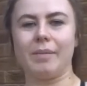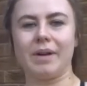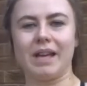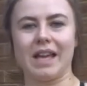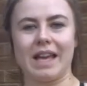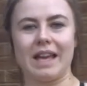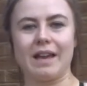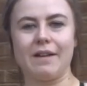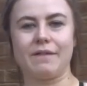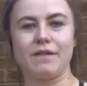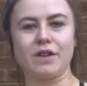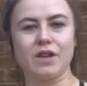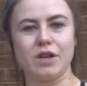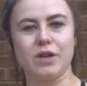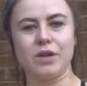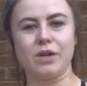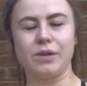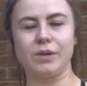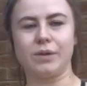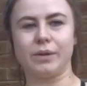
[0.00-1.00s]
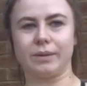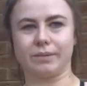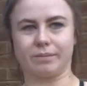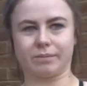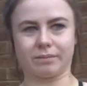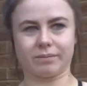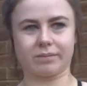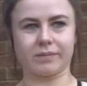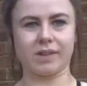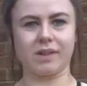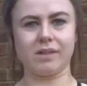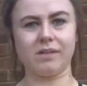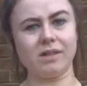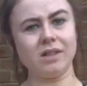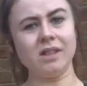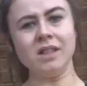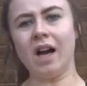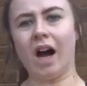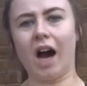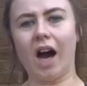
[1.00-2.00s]
if you
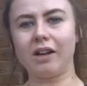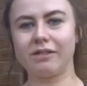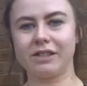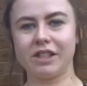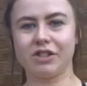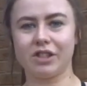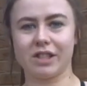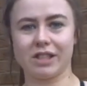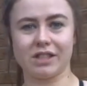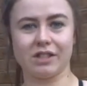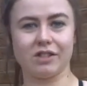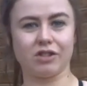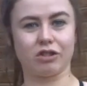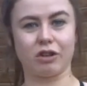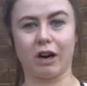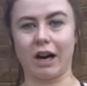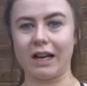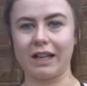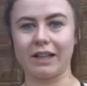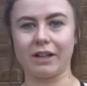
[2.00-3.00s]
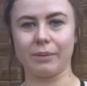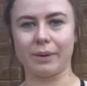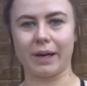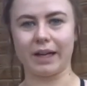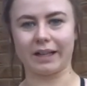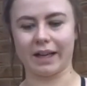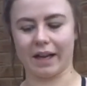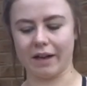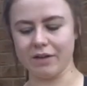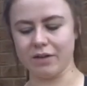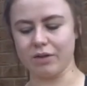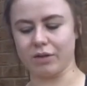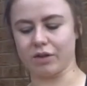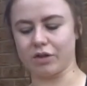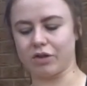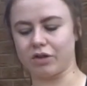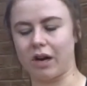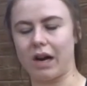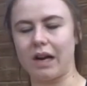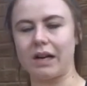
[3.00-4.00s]
are interested in trialing a workout, you
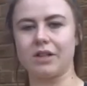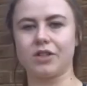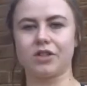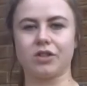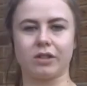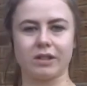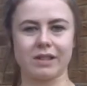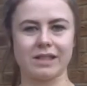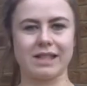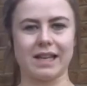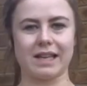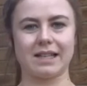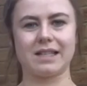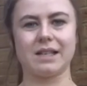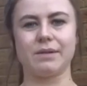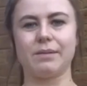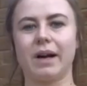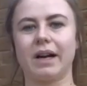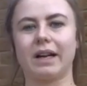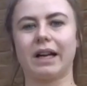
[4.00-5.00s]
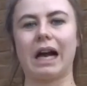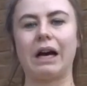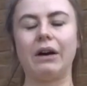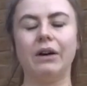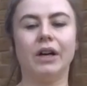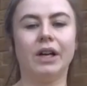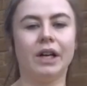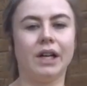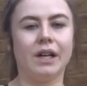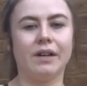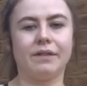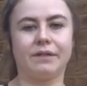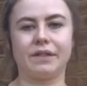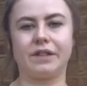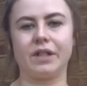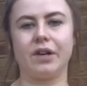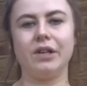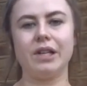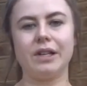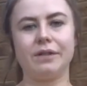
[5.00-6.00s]
can trial a Strong and Sxy workout for
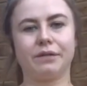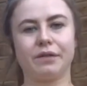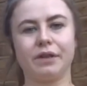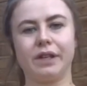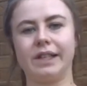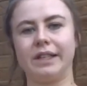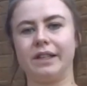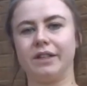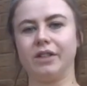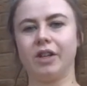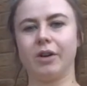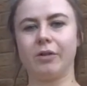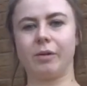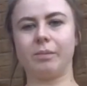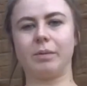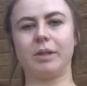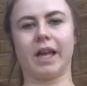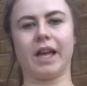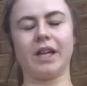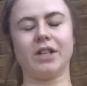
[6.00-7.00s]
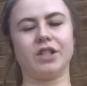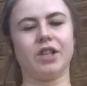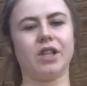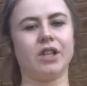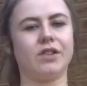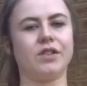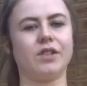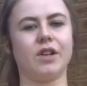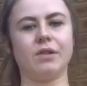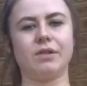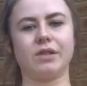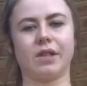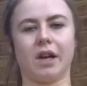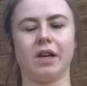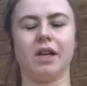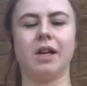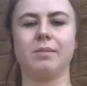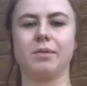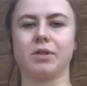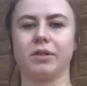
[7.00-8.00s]
totally free, no obligations, no
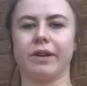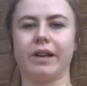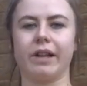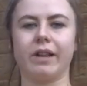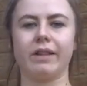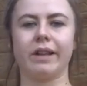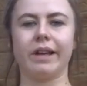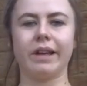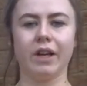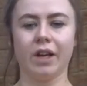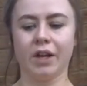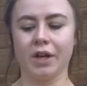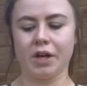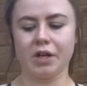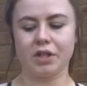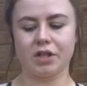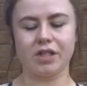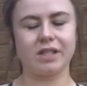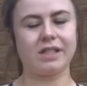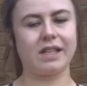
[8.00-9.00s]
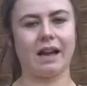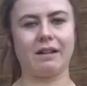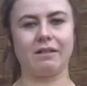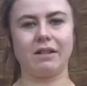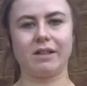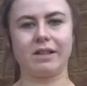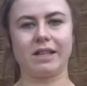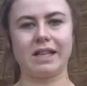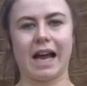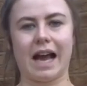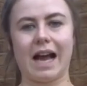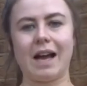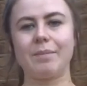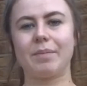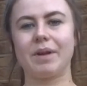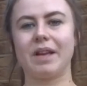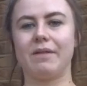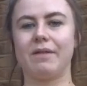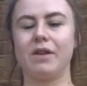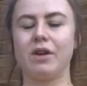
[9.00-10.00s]
signups or anything. Just download the
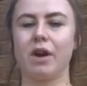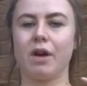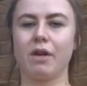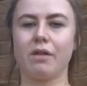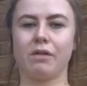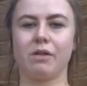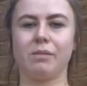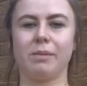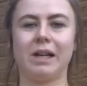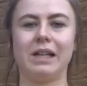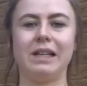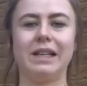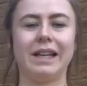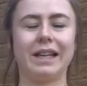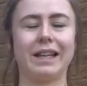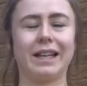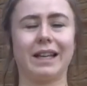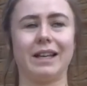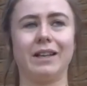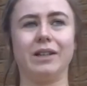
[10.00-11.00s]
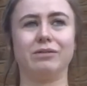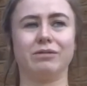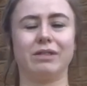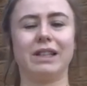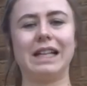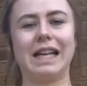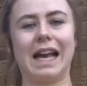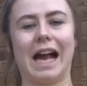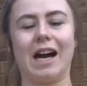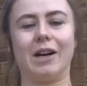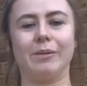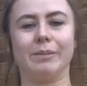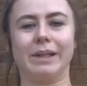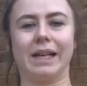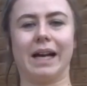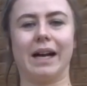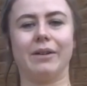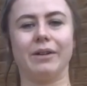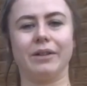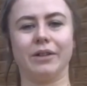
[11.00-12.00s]
app. If you go through my link, it'll really help me
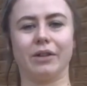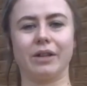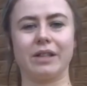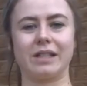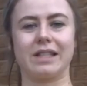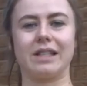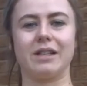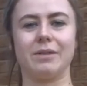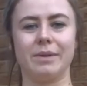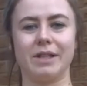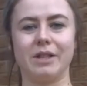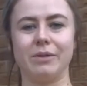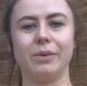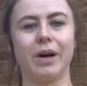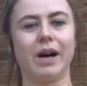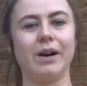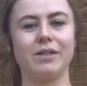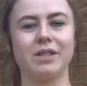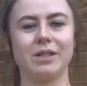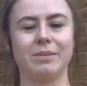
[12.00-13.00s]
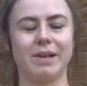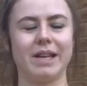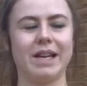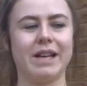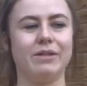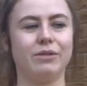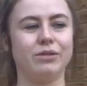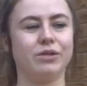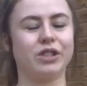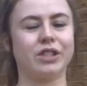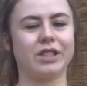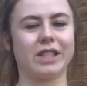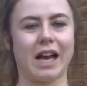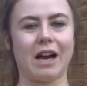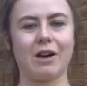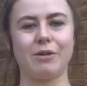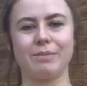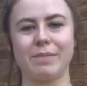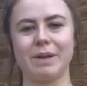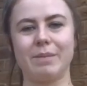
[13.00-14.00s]
out, and honestly it'll mean the world to me. It will just
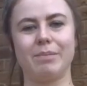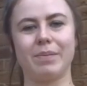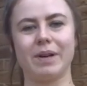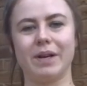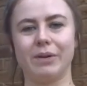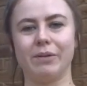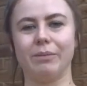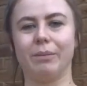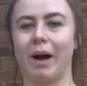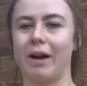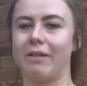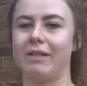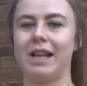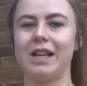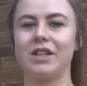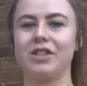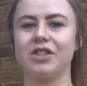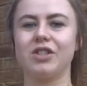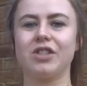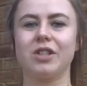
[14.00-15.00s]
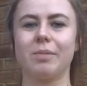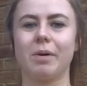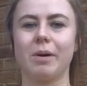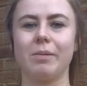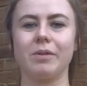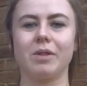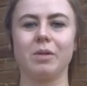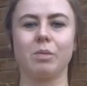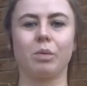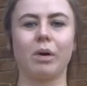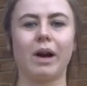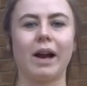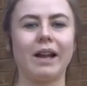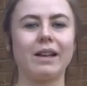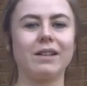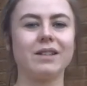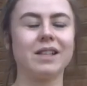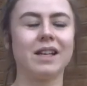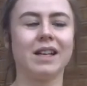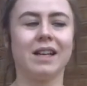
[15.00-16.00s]
help me build my relationship up with the
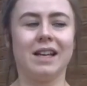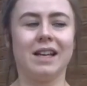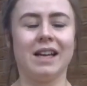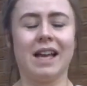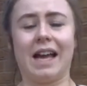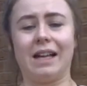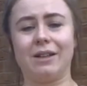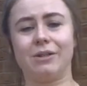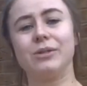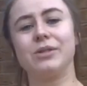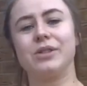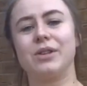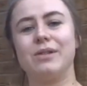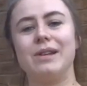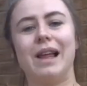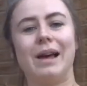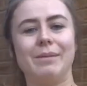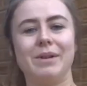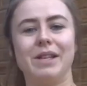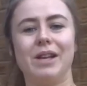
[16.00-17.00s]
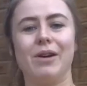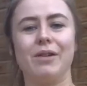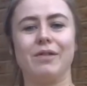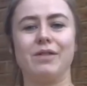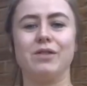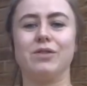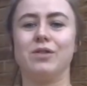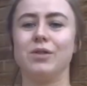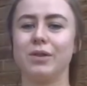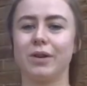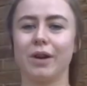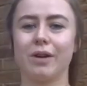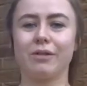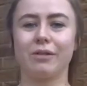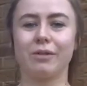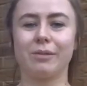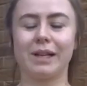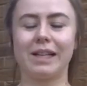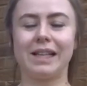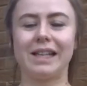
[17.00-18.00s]
brand, and also let me know if you do go
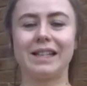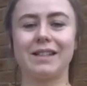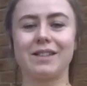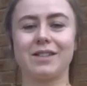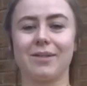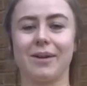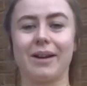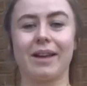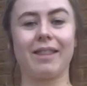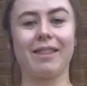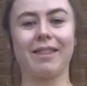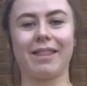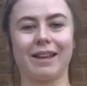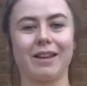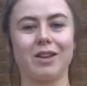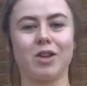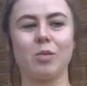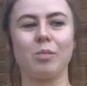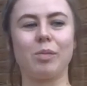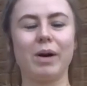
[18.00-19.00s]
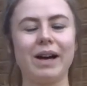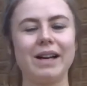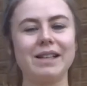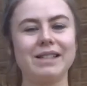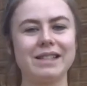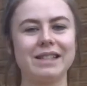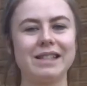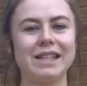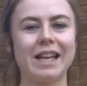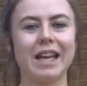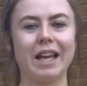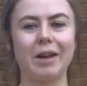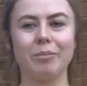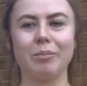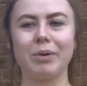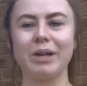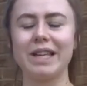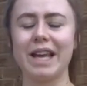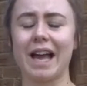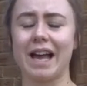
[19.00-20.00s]
through my link so I can thank you personally.
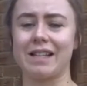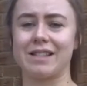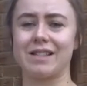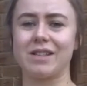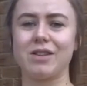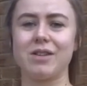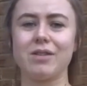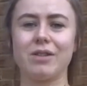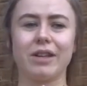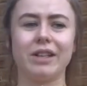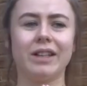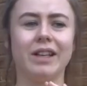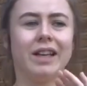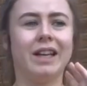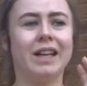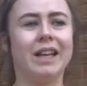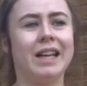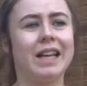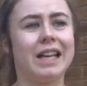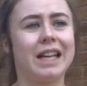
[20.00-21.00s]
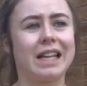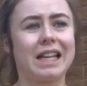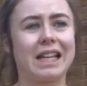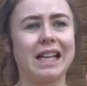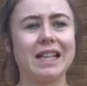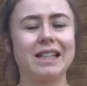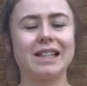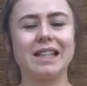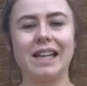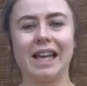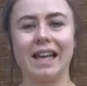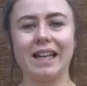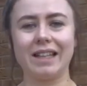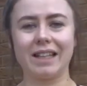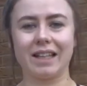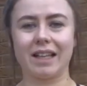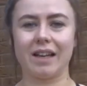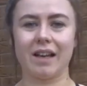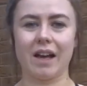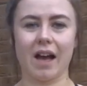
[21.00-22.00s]
But yeah, so you can click the
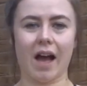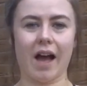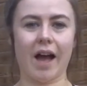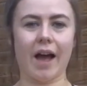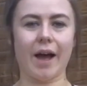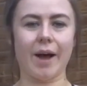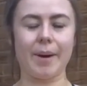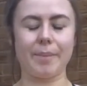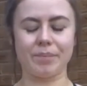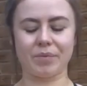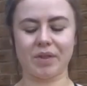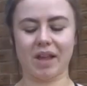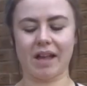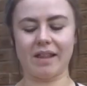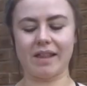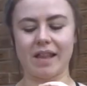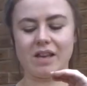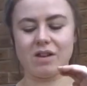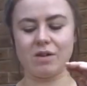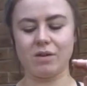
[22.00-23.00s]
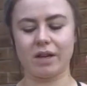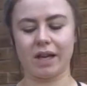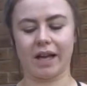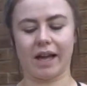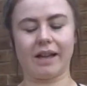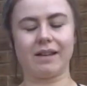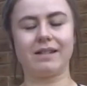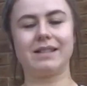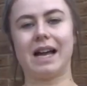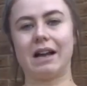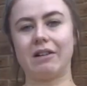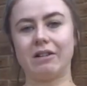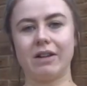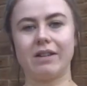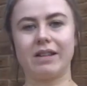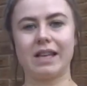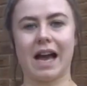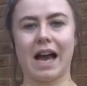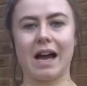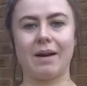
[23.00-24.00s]
link and then you can
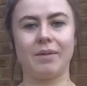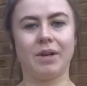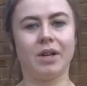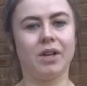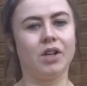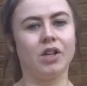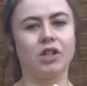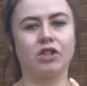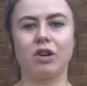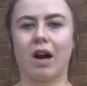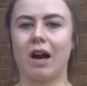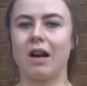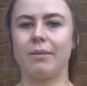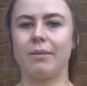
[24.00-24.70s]
download the app, try the